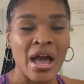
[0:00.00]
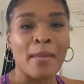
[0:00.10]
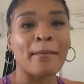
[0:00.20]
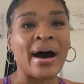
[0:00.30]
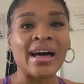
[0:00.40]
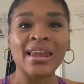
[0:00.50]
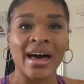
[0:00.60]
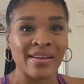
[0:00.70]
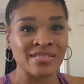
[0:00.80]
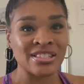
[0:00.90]
My
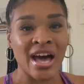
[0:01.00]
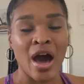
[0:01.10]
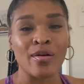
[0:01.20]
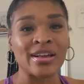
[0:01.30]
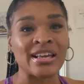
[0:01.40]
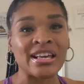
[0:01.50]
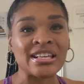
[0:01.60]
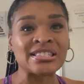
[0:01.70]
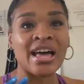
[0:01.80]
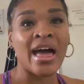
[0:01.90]
lifestyle is
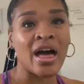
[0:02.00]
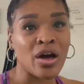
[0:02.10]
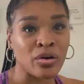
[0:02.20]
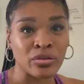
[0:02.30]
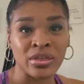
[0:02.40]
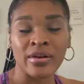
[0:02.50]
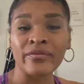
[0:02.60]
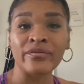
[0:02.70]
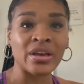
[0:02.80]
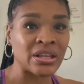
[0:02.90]
health,
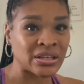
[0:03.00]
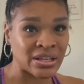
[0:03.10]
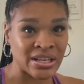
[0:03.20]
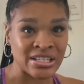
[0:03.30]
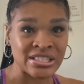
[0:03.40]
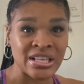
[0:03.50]
fitness,